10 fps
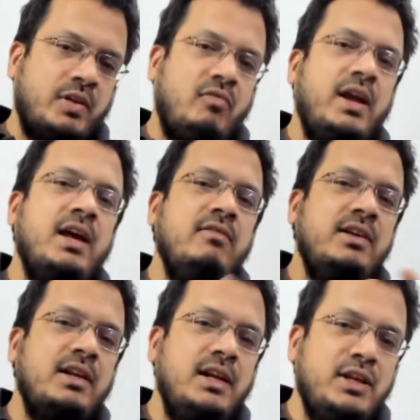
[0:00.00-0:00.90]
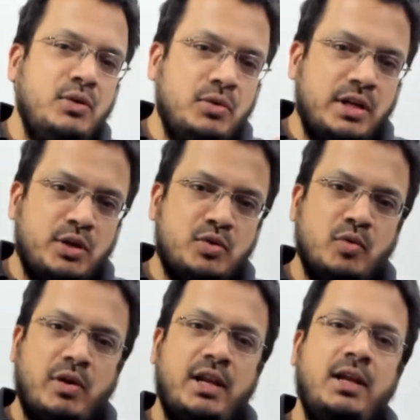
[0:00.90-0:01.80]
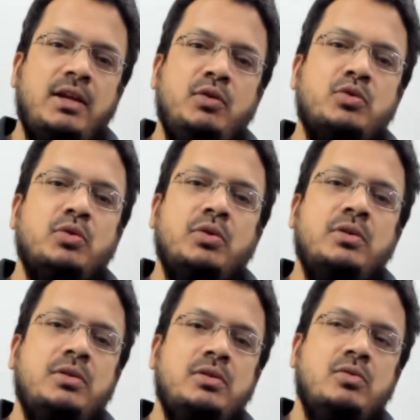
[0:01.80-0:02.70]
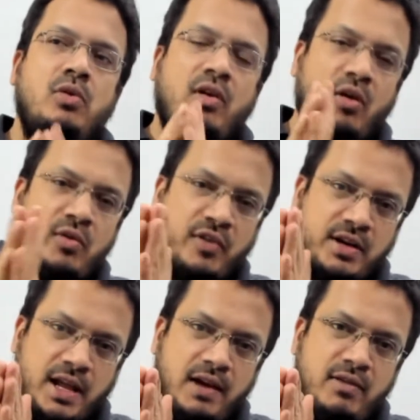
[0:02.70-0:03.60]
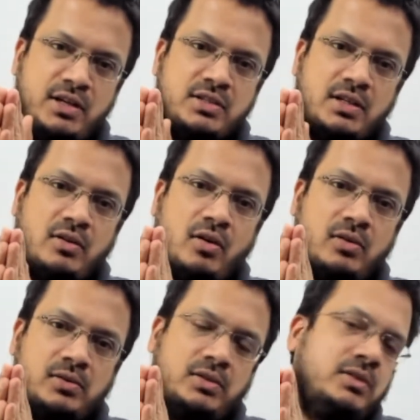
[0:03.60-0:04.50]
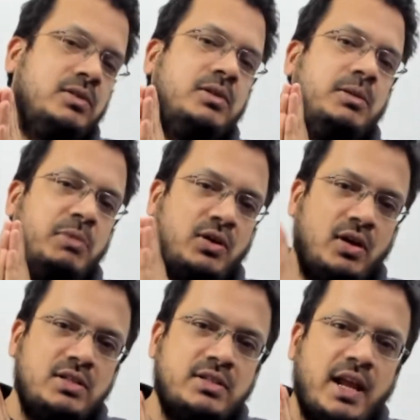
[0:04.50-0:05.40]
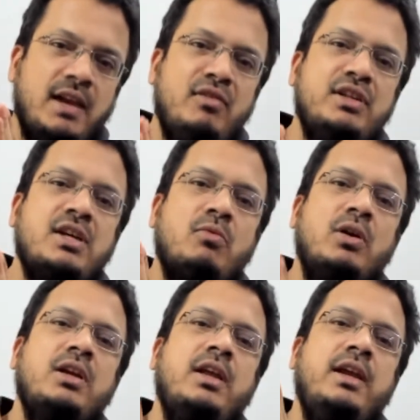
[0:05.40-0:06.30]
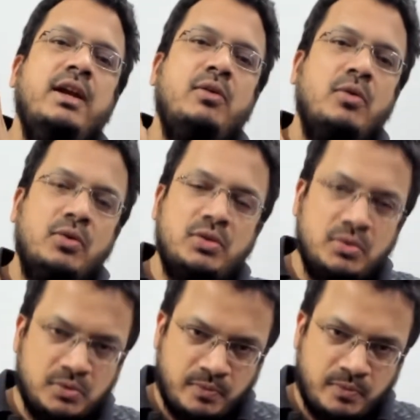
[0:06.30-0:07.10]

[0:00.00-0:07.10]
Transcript: Why are we telling you that you should worry, you should look out for tailwinds? Because tailwinds are what create growth.